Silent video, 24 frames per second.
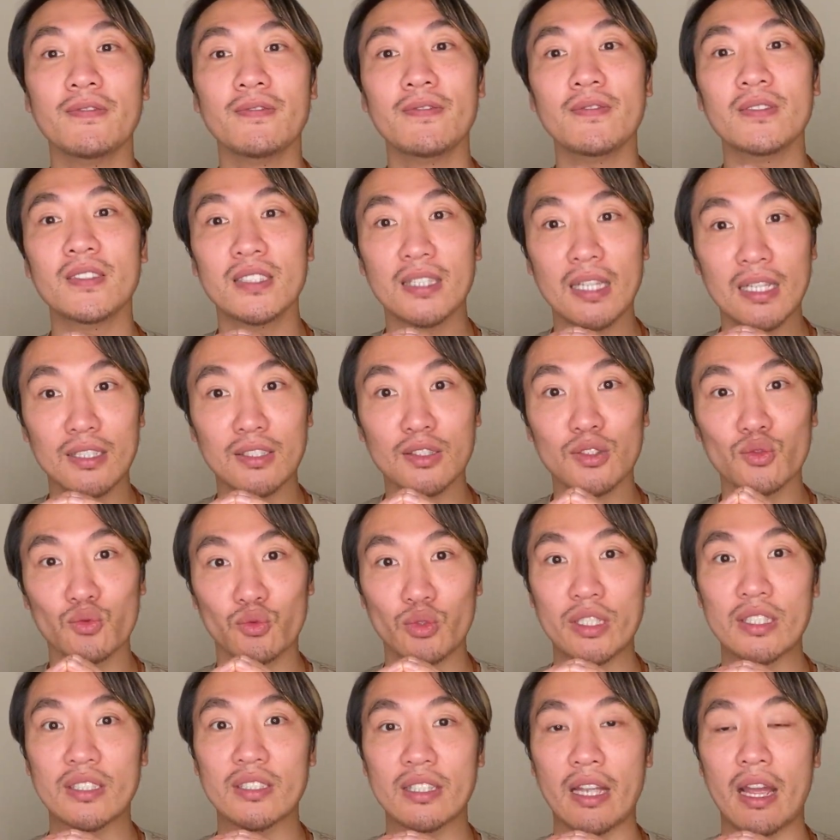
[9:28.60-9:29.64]
6
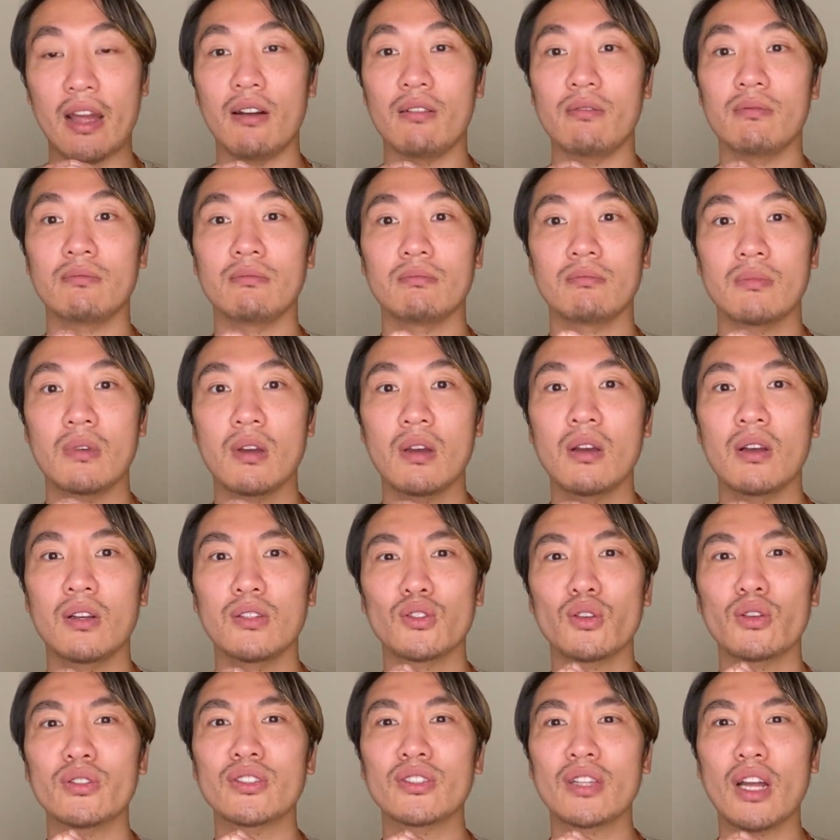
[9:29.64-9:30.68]
streets down,
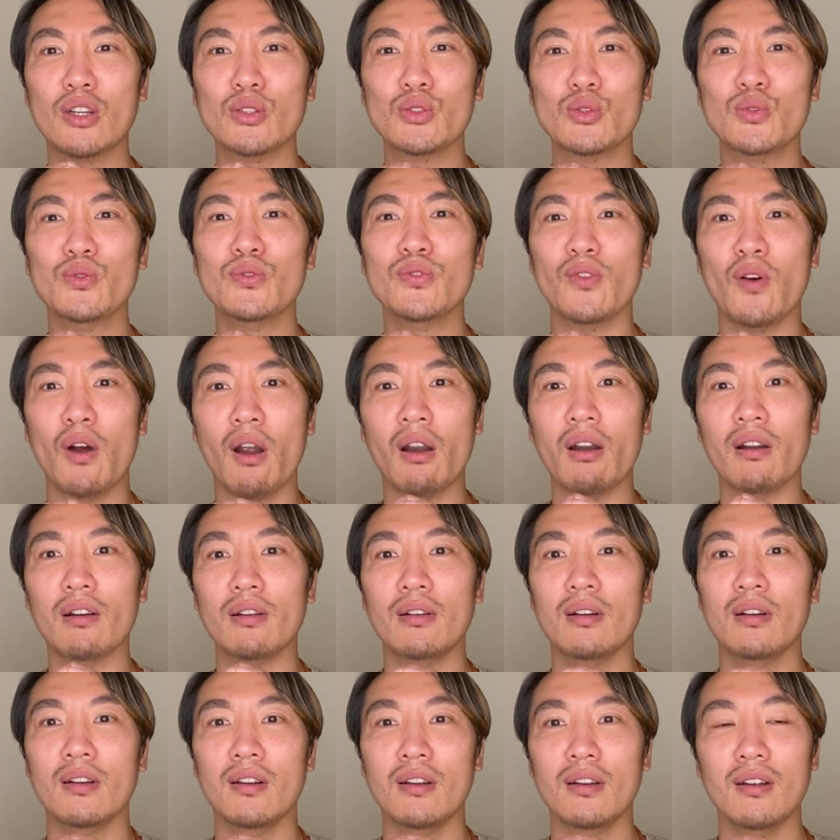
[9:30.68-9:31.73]
so it's not too far,
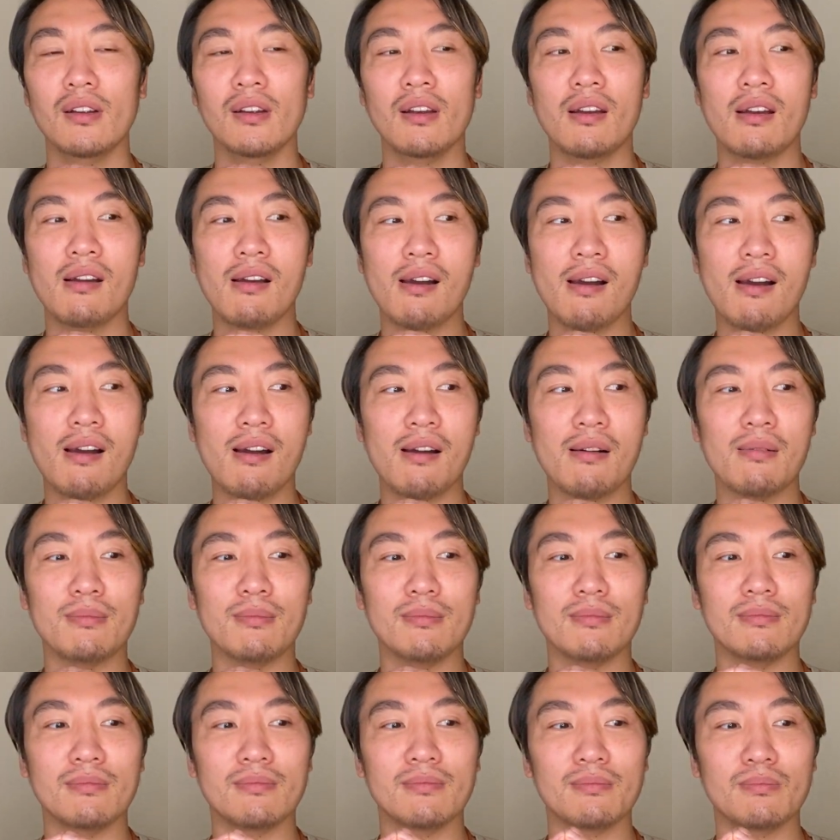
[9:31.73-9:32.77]

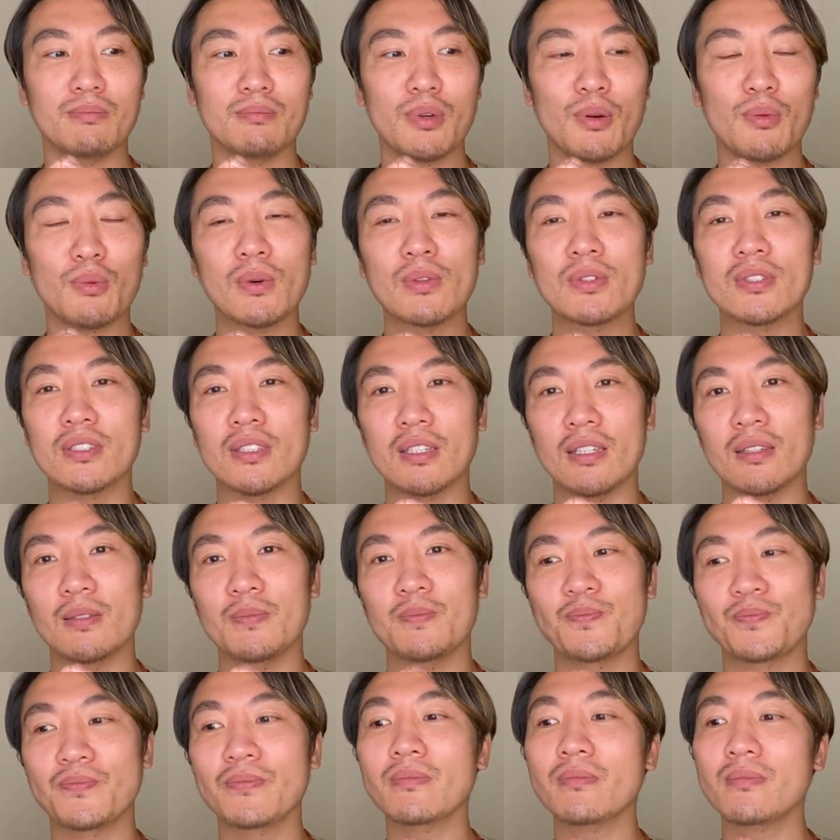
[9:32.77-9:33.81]
but we'll see.
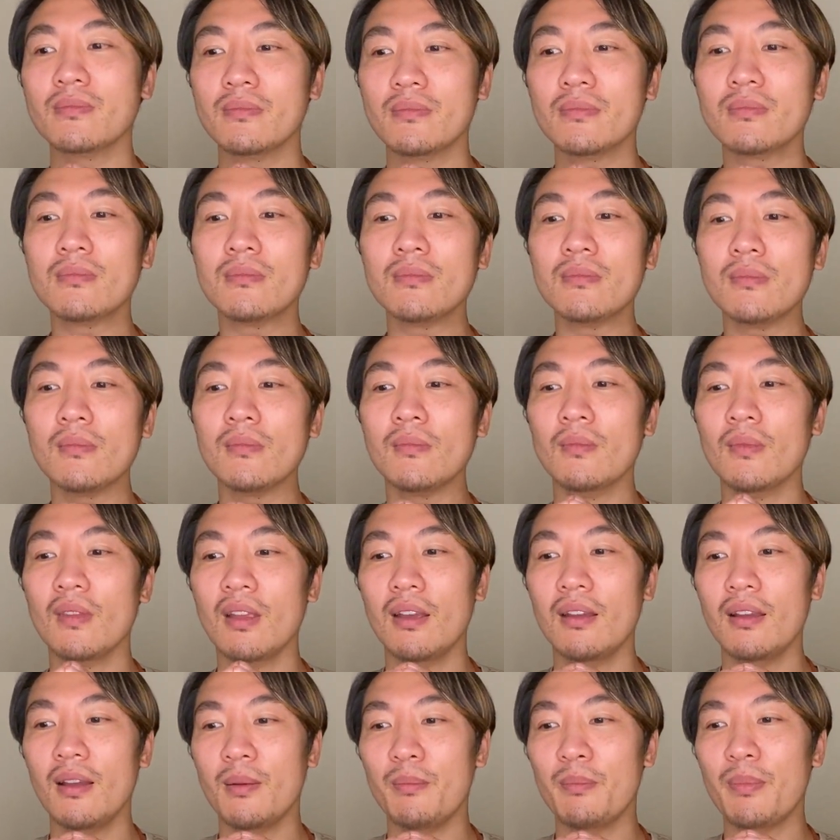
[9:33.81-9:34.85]

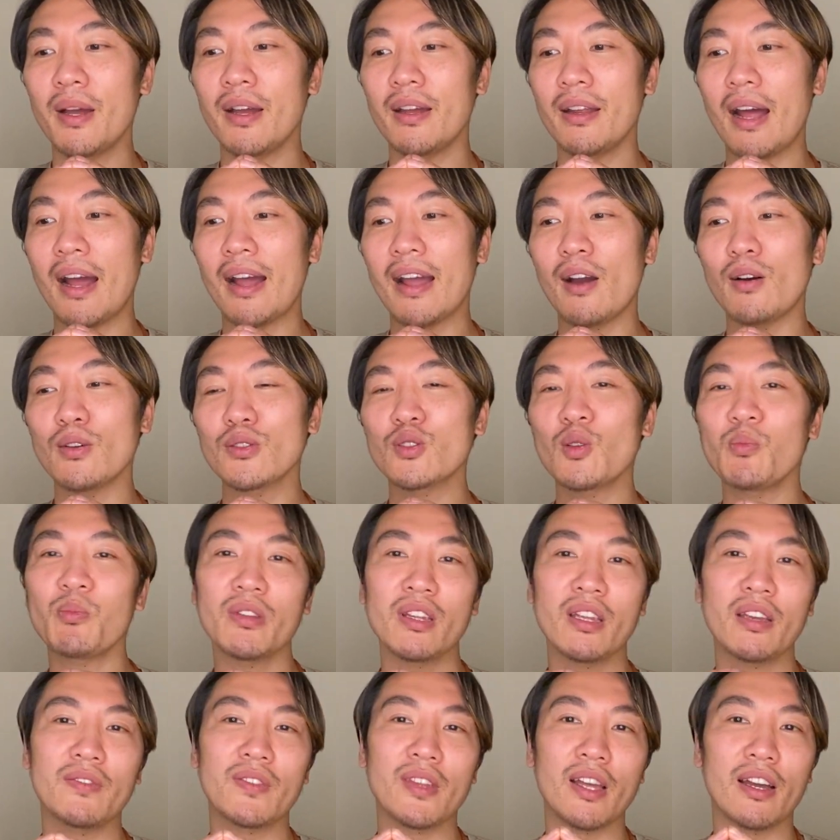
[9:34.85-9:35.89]
But I also
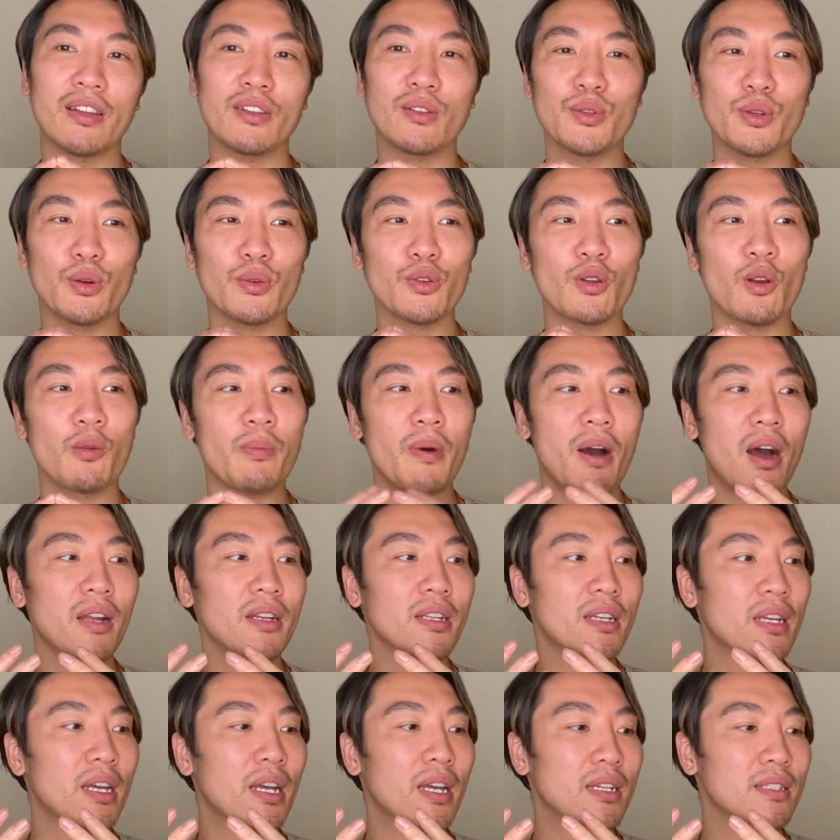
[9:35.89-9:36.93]
believe that your
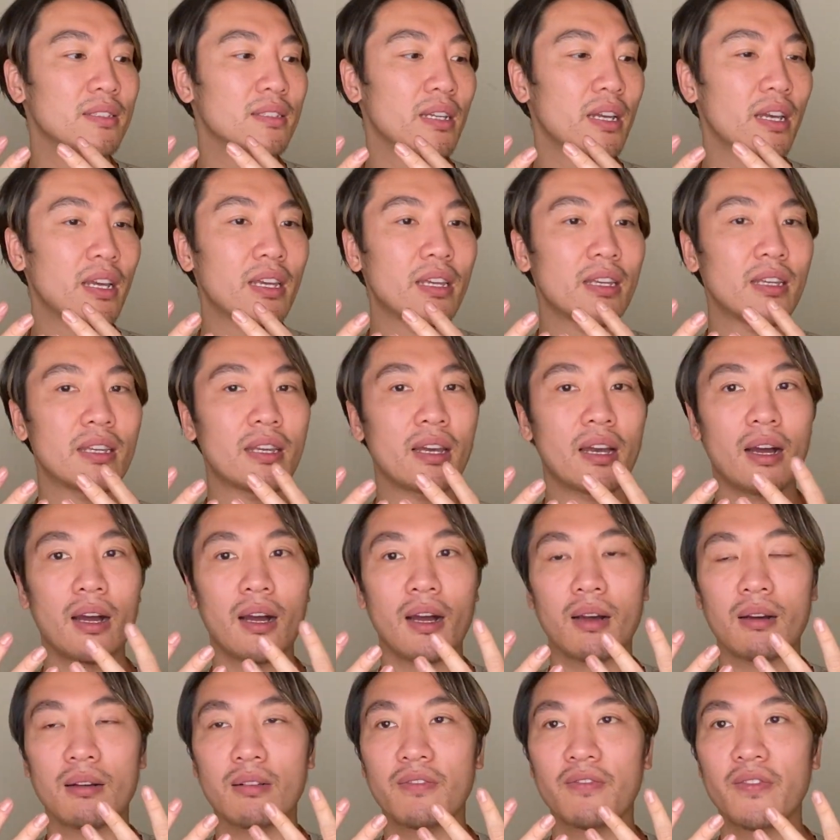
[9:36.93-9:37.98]
body is
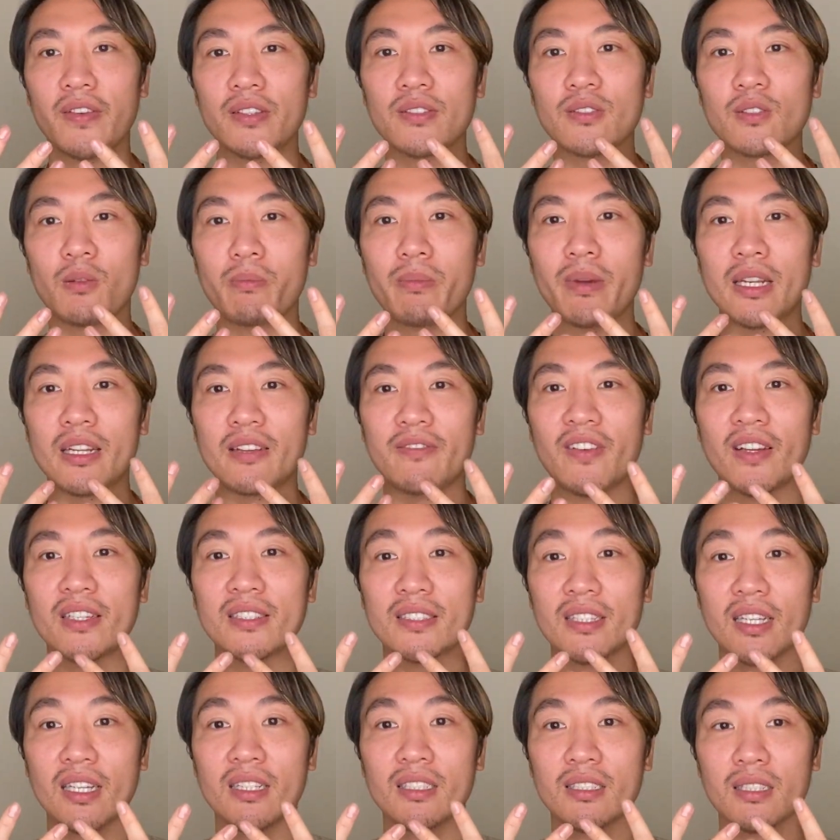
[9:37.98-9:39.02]
a physical
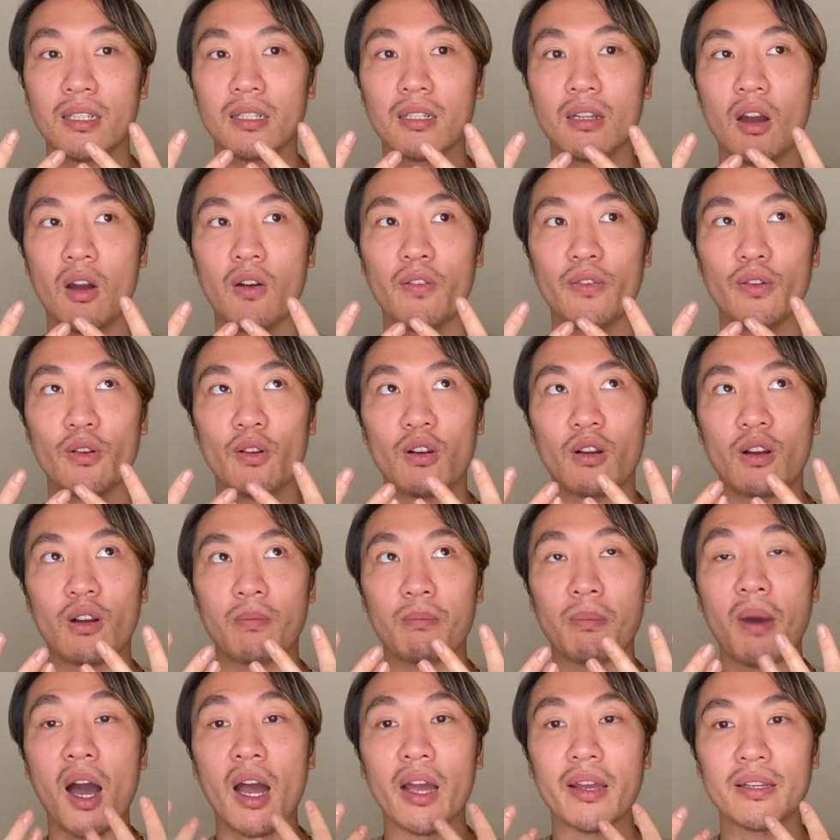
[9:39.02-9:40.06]
manifestation of your
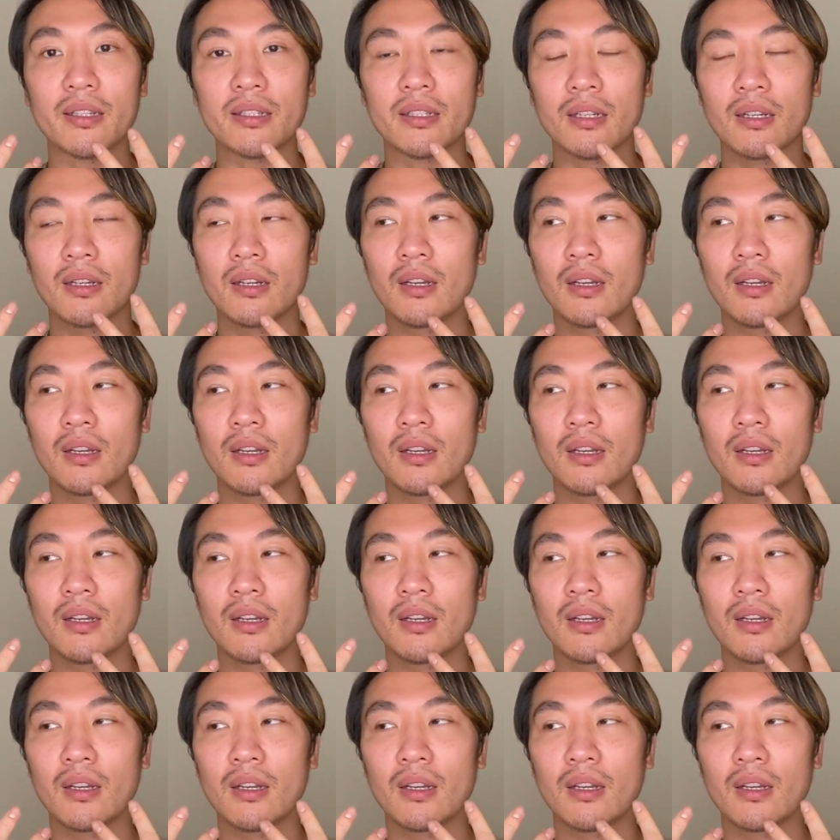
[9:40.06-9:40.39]
mind.